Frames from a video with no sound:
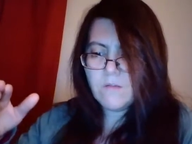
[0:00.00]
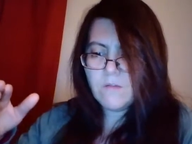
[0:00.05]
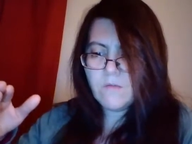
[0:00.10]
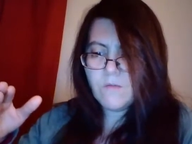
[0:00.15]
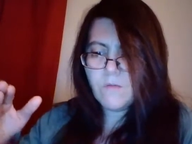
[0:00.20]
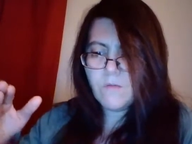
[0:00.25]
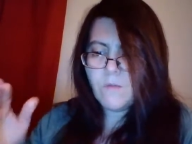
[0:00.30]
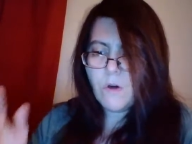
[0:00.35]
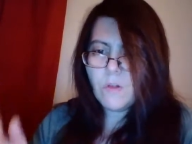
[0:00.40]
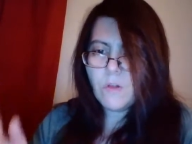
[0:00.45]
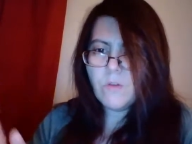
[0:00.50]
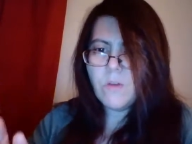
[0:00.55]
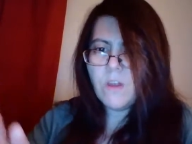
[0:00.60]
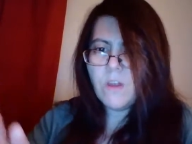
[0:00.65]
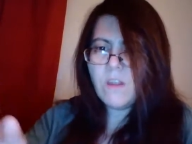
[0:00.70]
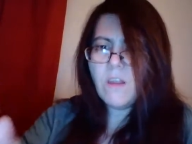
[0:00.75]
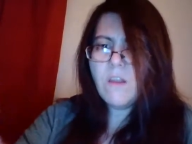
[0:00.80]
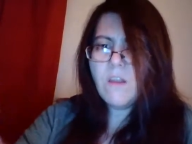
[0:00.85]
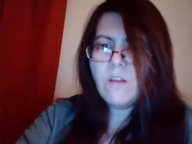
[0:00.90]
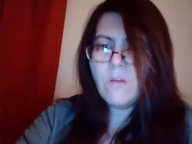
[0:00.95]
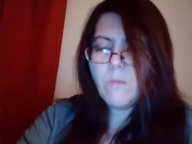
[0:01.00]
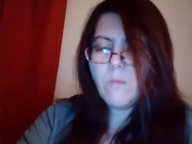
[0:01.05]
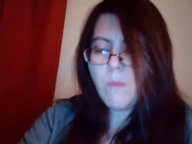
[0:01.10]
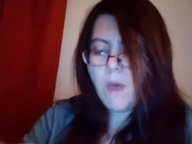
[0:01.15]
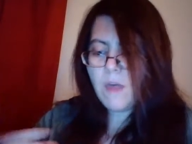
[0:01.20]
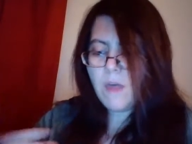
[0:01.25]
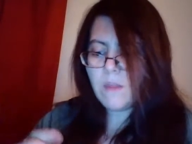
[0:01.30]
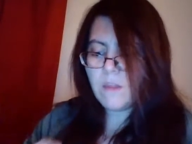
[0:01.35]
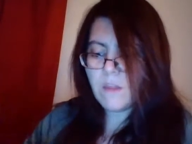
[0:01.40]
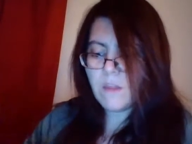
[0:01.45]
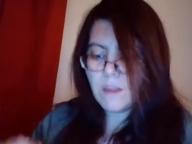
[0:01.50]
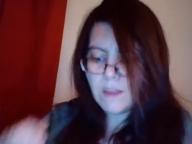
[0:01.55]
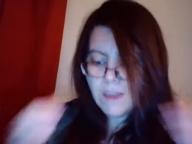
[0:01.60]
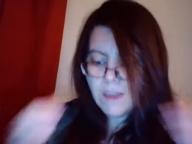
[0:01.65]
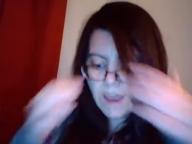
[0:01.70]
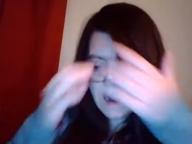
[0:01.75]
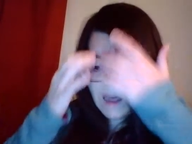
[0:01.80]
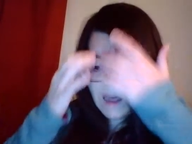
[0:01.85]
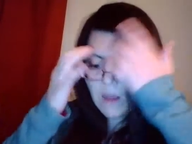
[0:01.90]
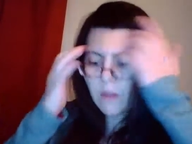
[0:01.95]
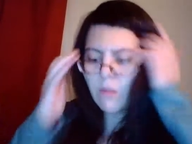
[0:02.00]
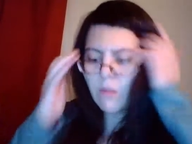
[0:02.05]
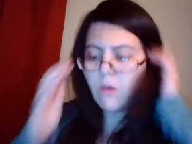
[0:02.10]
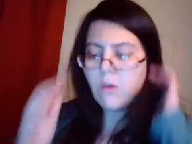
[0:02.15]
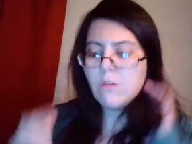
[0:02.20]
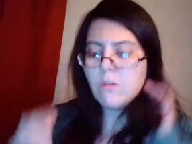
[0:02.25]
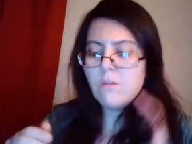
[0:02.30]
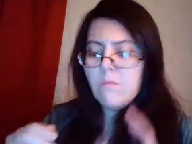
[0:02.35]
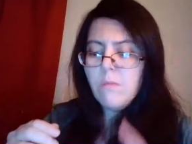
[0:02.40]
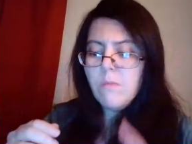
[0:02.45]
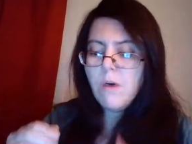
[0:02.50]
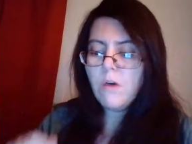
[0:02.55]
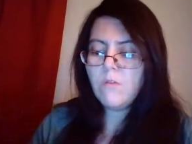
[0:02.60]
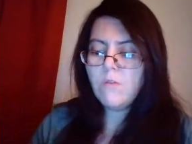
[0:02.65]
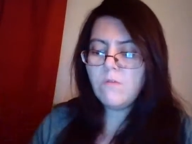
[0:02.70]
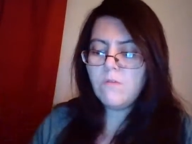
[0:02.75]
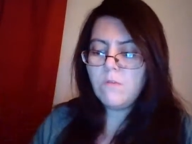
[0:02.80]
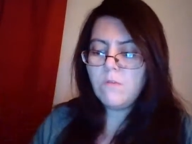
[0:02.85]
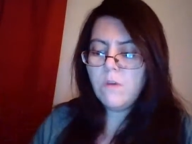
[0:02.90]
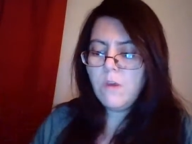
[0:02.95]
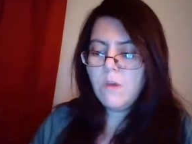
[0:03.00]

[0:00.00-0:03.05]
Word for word: to follow that inner path. Again, I thought about,